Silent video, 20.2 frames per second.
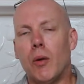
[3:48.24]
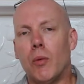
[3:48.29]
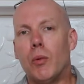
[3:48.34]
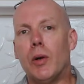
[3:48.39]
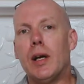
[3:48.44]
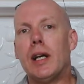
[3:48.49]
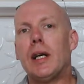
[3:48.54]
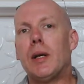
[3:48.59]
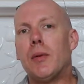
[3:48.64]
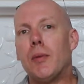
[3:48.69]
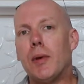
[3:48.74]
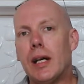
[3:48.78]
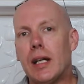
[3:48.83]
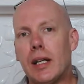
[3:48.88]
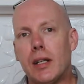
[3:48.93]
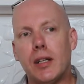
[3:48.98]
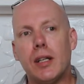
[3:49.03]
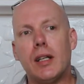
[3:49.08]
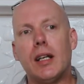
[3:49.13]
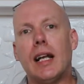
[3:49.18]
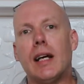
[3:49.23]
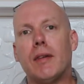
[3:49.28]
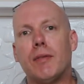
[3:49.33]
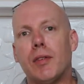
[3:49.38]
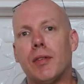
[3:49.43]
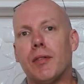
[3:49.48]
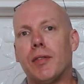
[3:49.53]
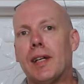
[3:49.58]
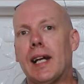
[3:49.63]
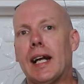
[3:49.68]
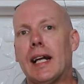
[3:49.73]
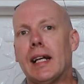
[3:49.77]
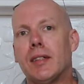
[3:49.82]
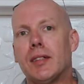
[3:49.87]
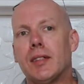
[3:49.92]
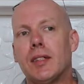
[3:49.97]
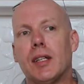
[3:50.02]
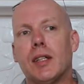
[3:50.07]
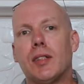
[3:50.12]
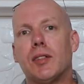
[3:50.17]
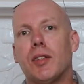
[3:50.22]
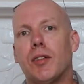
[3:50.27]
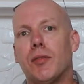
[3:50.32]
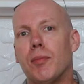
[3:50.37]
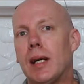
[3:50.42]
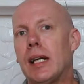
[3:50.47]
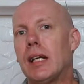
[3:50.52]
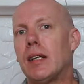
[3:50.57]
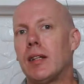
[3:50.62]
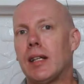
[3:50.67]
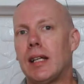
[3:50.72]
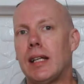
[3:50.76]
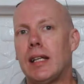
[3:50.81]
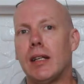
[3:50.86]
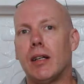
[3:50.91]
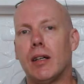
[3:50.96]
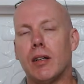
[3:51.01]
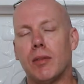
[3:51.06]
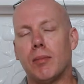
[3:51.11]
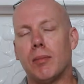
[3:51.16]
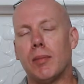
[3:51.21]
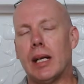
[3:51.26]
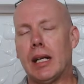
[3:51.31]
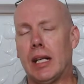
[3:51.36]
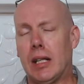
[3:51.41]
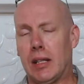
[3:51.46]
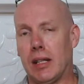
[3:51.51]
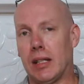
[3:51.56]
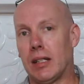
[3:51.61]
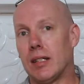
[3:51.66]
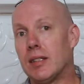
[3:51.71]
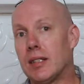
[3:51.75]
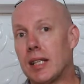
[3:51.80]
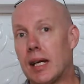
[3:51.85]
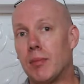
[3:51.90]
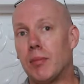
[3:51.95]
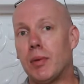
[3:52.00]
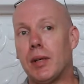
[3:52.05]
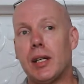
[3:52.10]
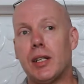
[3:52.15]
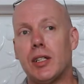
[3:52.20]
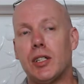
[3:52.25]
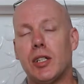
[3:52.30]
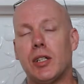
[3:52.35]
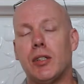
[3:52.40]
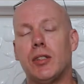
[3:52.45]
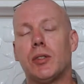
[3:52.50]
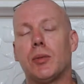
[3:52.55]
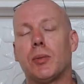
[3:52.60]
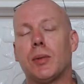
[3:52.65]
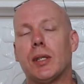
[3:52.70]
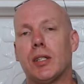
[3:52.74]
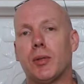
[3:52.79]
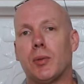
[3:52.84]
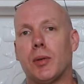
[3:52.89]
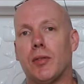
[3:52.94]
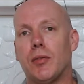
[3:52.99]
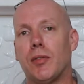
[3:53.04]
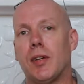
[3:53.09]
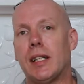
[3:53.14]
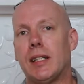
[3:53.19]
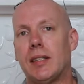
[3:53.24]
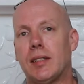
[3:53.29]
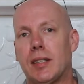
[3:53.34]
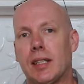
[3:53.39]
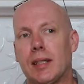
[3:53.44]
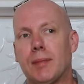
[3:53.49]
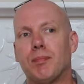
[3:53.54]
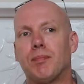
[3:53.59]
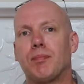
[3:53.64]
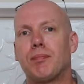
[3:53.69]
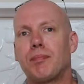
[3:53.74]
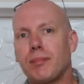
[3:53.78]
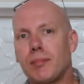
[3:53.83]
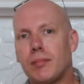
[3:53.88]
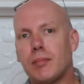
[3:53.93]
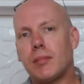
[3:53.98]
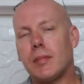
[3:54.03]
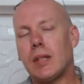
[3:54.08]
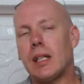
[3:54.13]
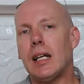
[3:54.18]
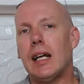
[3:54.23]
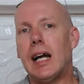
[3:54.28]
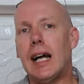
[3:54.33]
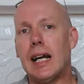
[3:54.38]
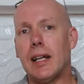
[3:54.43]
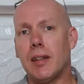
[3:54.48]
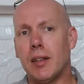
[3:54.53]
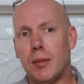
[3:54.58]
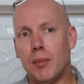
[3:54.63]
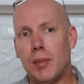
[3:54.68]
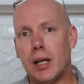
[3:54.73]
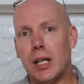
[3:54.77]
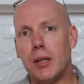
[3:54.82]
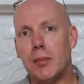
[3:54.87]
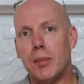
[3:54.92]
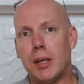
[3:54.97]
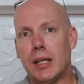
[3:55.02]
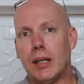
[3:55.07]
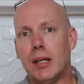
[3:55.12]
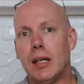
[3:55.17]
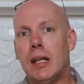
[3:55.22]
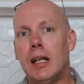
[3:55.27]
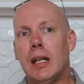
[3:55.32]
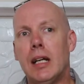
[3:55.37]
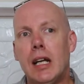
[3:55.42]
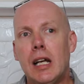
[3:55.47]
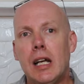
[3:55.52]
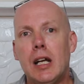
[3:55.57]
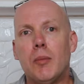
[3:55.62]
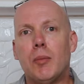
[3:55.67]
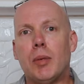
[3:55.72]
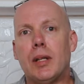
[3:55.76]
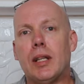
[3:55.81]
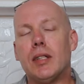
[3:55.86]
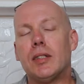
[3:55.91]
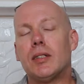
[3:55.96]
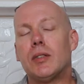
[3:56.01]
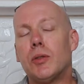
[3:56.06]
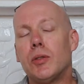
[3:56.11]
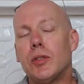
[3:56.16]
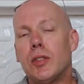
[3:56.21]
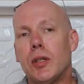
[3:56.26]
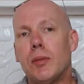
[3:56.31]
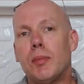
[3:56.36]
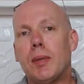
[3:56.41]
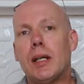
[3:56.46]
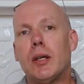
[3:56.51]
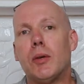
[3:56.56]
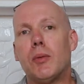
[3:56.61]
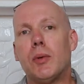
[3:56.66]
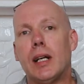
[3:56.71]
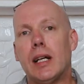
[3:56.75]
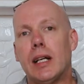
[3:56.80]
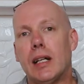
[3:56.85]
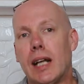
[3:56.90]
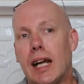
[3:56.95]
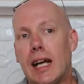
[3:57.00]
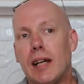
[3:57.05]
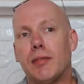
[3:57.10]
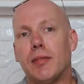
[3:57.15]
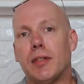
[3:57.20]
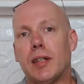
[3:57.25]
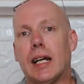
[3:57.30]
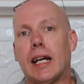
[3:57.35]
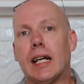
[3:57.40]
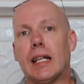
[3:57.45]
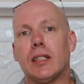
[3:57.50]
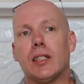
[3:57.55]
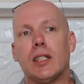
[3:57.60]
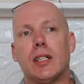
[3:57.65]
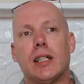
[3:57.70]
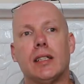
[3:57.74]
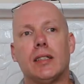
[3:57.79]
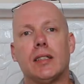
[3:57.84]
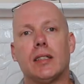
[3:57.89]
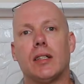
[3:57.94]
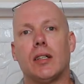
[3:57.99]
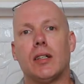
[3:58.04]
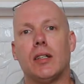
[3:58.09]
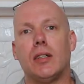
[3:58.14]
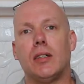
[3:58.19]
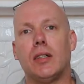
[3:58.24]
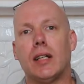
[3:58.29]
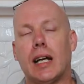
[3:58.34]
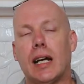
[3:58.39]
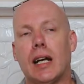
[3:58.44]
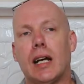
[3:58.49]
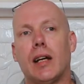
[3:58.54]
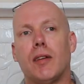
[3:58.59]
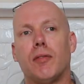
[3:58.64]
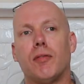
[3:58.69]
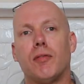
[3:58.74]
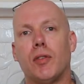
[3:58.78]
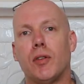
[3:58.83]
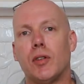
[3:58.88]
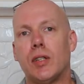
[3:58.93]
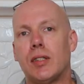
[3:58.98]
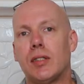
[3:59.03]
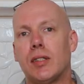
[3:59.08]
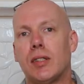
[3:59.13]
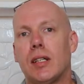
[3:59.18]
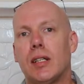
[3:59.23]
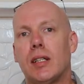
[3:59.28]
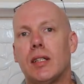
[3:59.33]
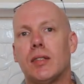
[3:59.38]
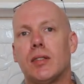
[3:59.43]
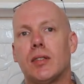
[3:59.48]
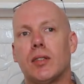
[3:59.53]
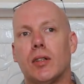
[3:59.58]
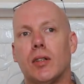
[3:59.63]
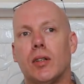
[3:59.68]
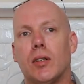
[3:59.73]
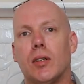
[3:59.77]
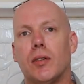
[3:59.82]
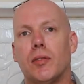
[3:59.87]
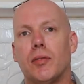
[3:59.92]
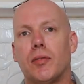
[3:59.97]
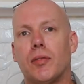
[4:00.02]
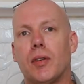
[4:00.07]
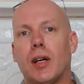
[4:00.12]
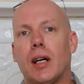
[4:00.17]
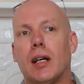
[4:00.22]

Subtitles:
really, really good level of analysis of many of the contemporary issues which we're facing at the moment. But there's also been a real effort actually to have voices of